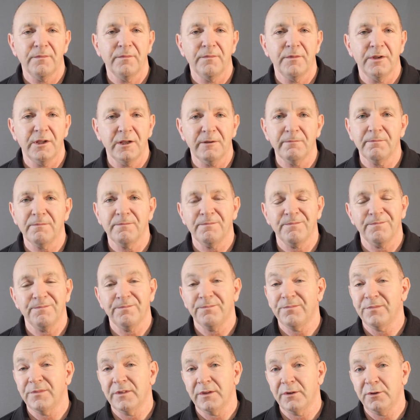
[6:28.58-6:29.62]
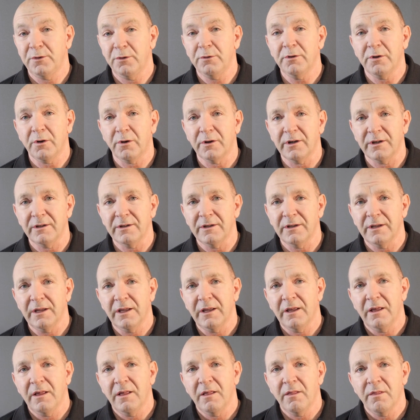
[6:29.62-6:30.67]
Yep, you got it.
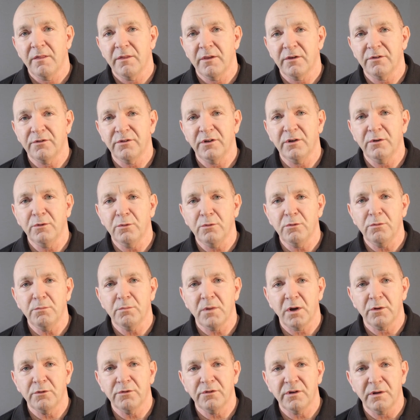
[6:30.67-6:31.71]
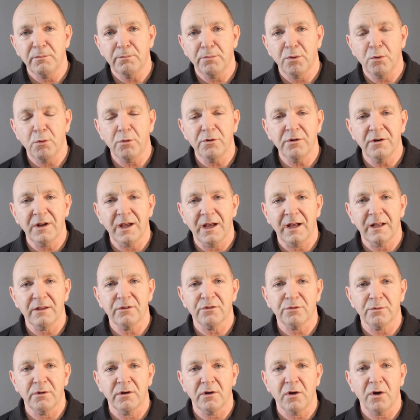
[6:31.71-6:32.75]
The single most important
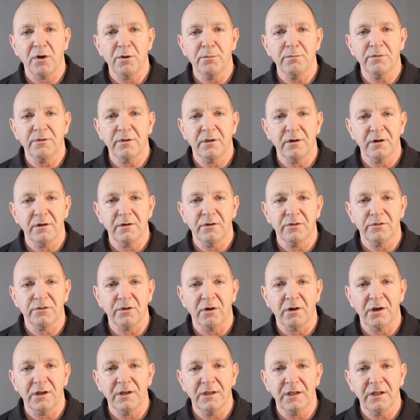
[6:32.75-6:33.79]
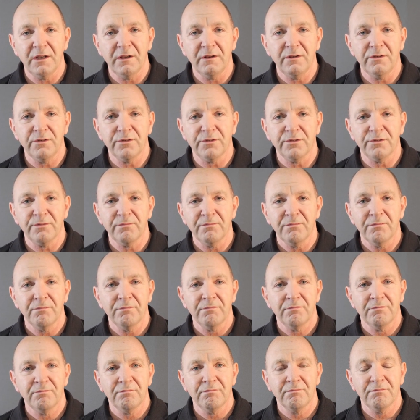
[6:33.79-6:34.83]
answer in home theatre design is,
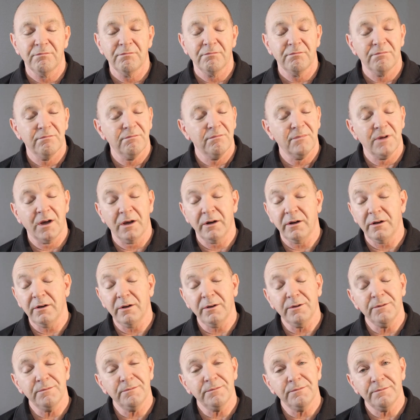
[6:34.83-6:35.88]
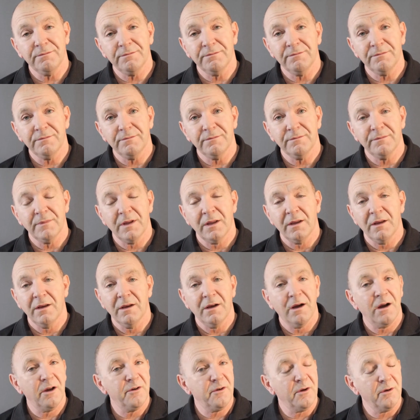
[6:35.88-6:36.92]
I don't
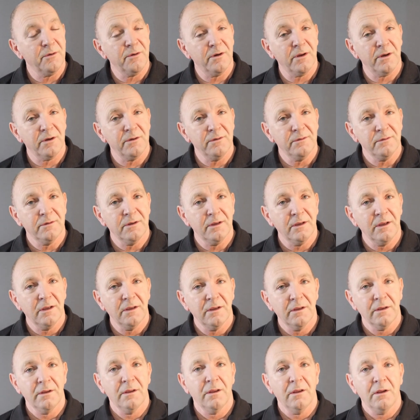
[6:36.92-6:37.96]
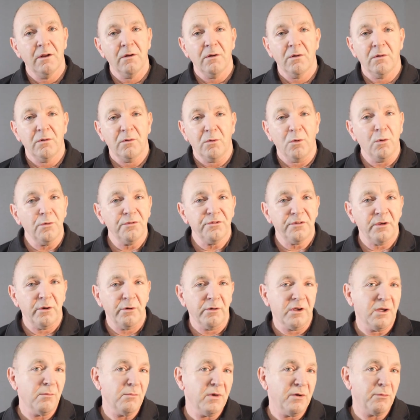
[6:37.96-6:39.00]
know. Also
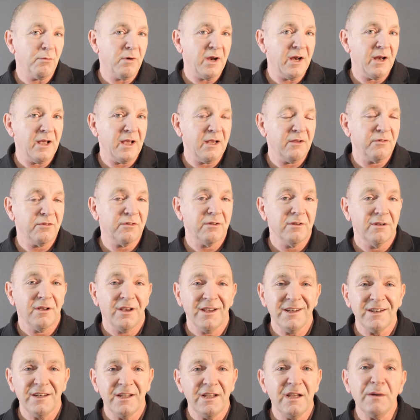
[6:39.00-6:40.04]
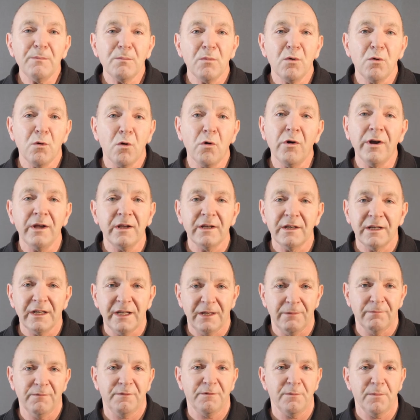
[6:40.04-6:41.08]
can be read as, I need more
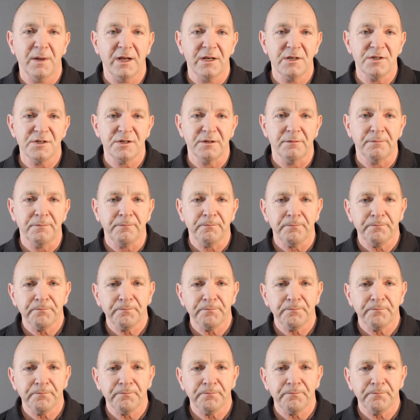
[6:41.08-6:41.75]
information.